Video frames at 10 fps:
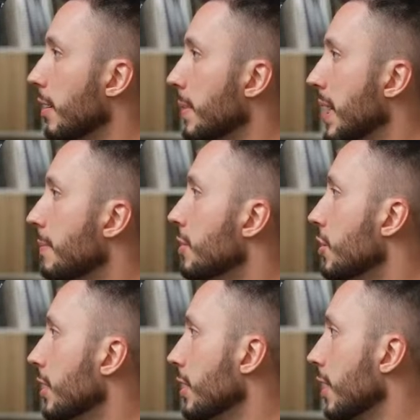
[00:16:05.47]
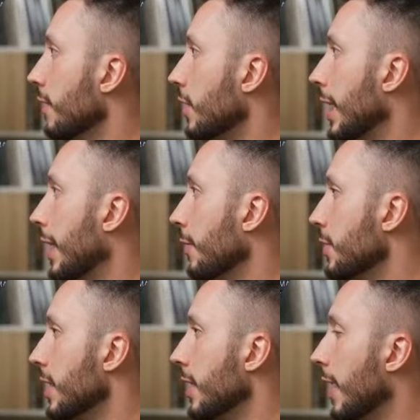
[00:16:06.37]
images of clouds,
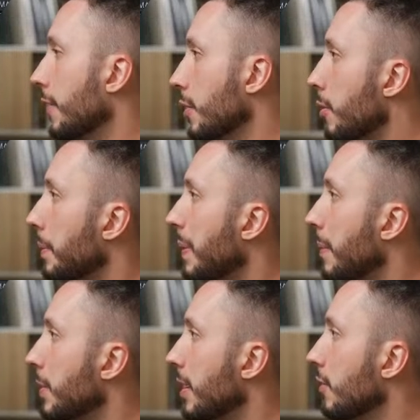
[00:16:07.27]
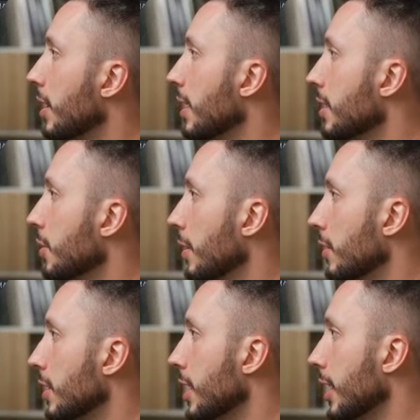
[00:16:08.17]
and they have a normal map and everything, so it
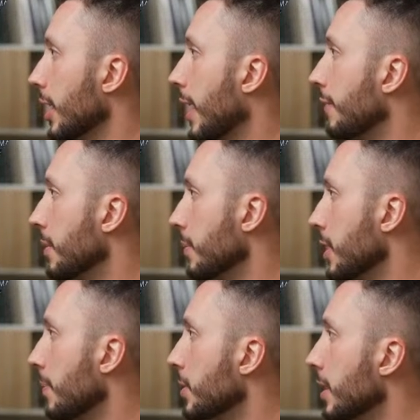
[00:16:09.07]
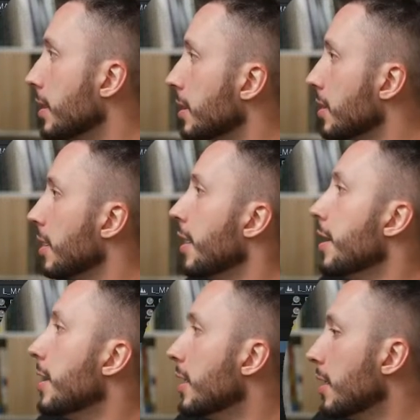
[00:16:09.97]
looks like they have some substance
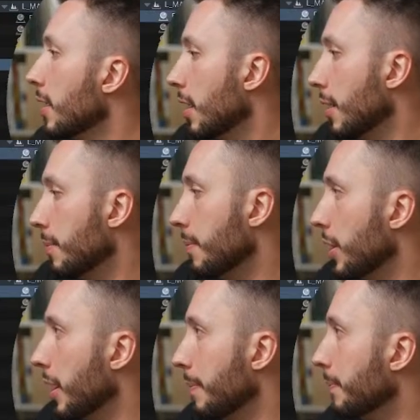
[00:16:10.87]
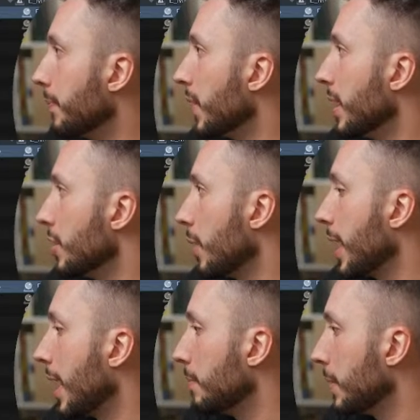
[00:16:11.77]
to them. So I
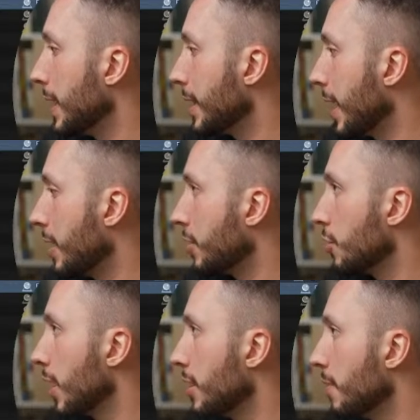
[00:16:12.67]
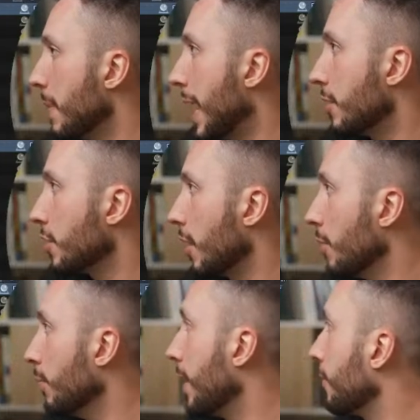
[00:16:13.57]
hand placed that to try to match our
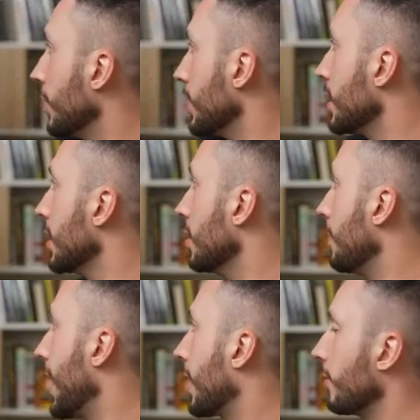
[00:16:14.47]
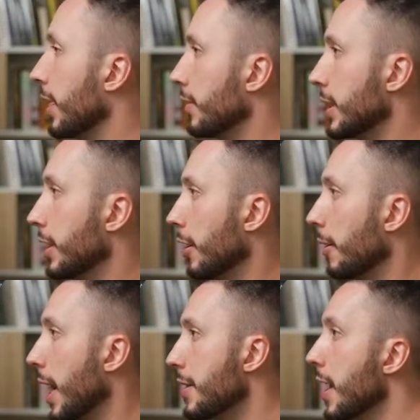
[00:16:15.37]
reference in the background
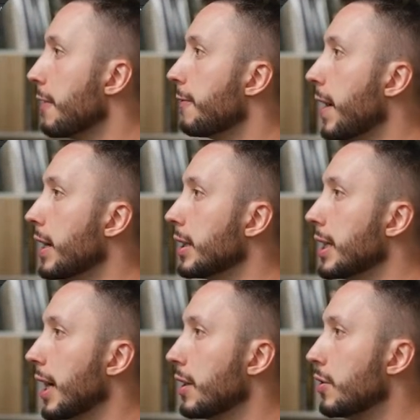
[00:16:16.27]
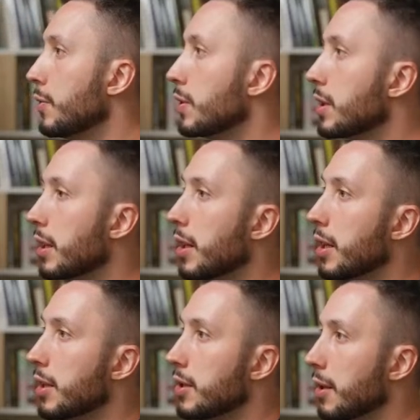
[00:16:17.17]
here. And then finally I use
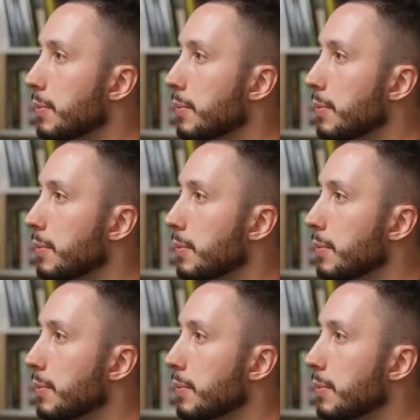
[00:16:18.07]
some